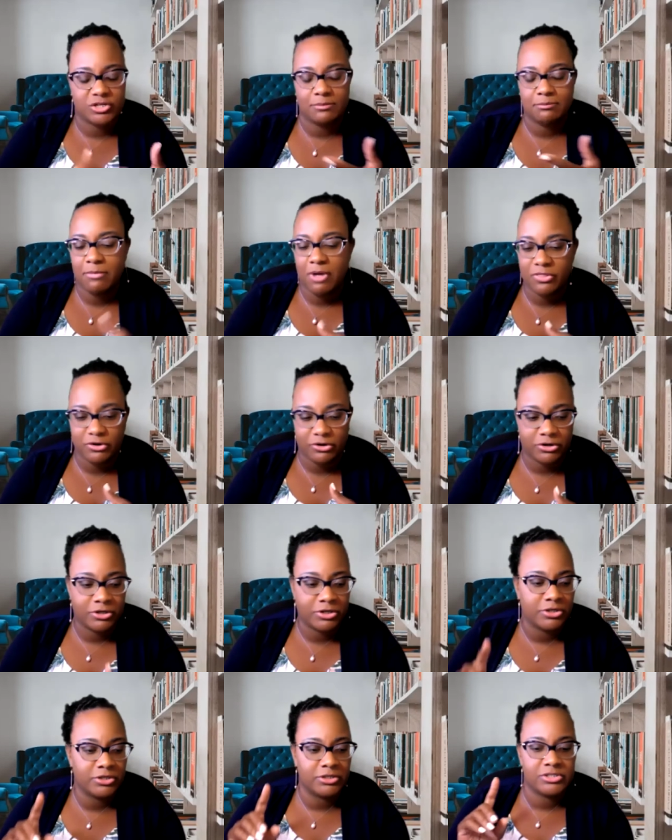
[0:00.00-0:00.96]

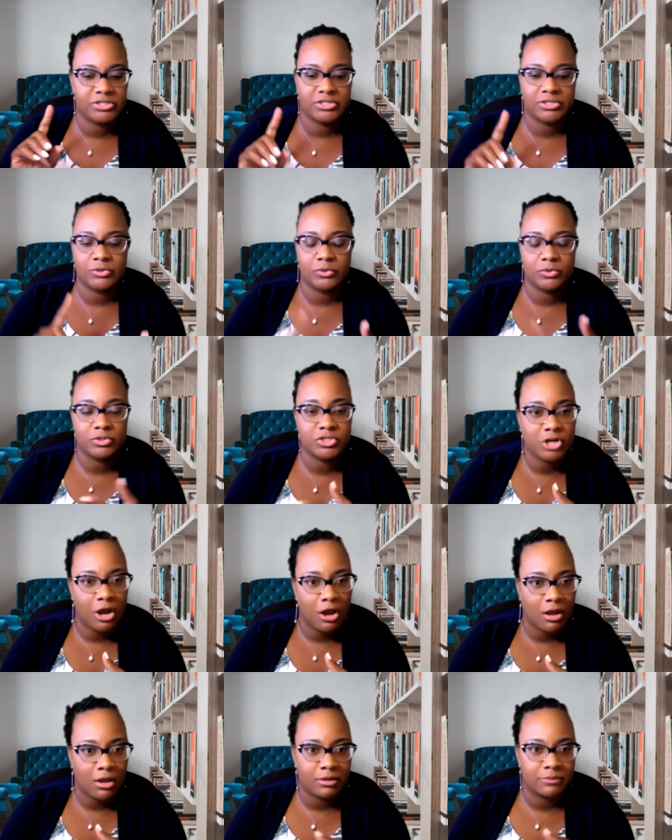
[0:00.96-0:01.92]
motherhood, to
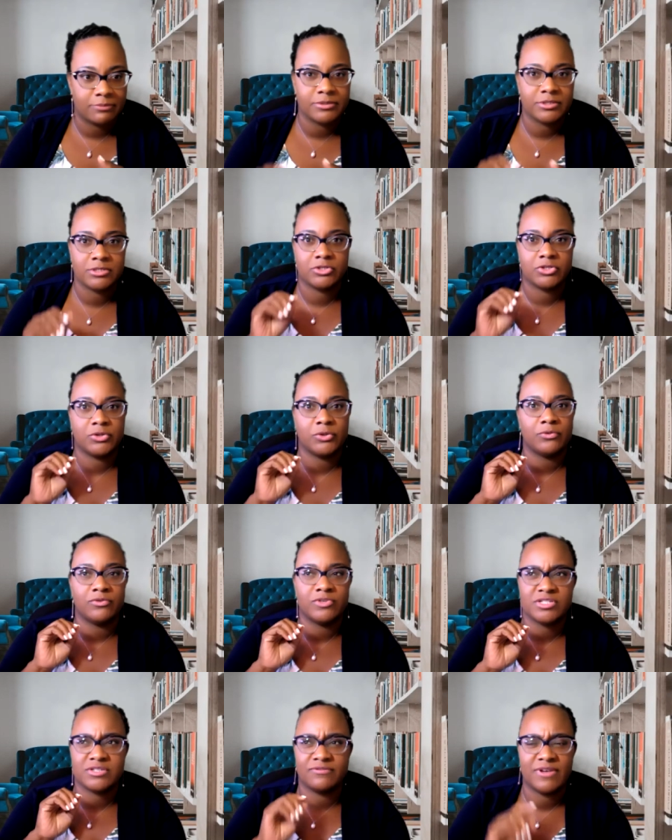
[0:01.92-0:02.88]
jobs, to
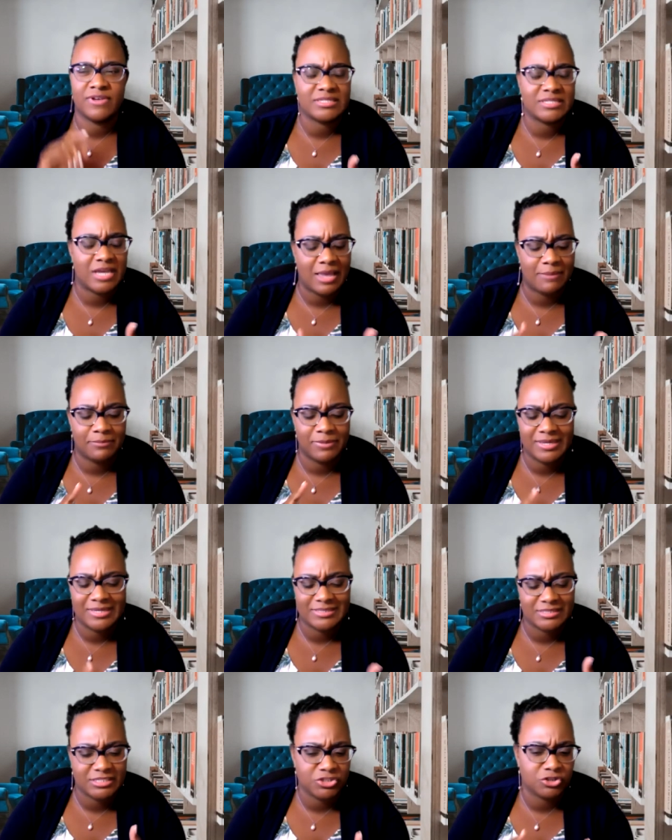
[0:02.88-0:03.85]
just fun time, being a
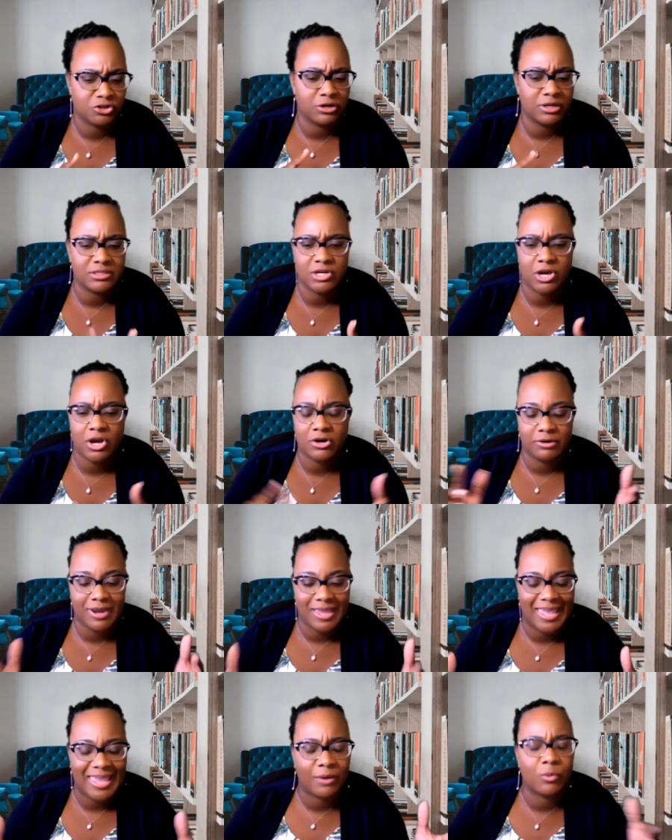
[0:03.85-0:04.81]
sister, a daughter, an
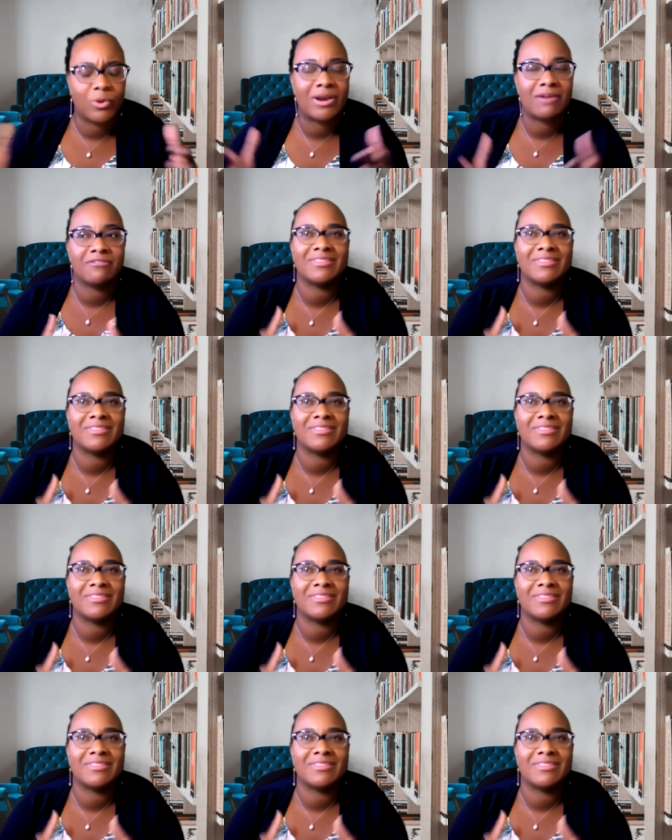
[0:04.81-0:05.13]
aunt, whatever